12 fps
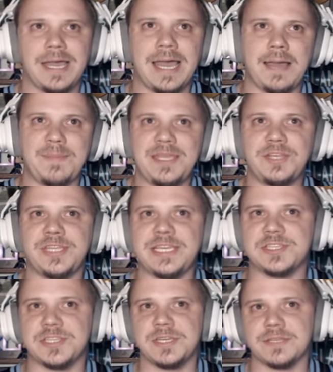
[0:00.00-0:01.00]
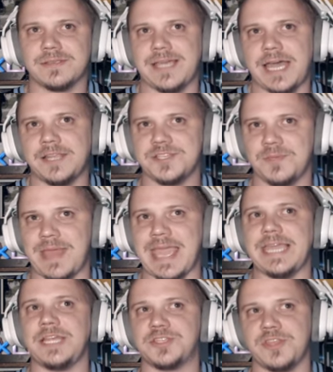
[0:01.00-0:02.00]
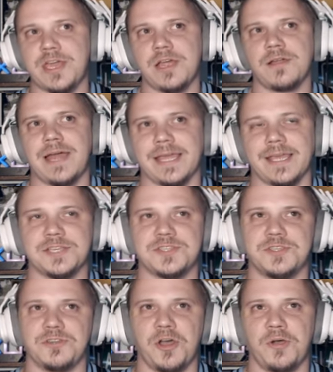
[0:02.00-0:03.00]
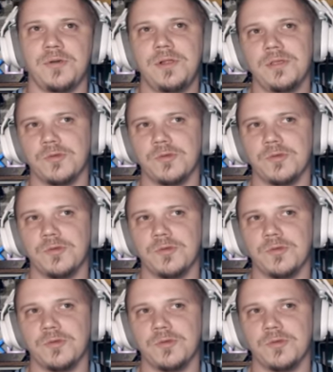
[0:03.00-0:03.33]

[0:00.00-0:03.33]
I mean, decent, kind of some age there. I guess, you know,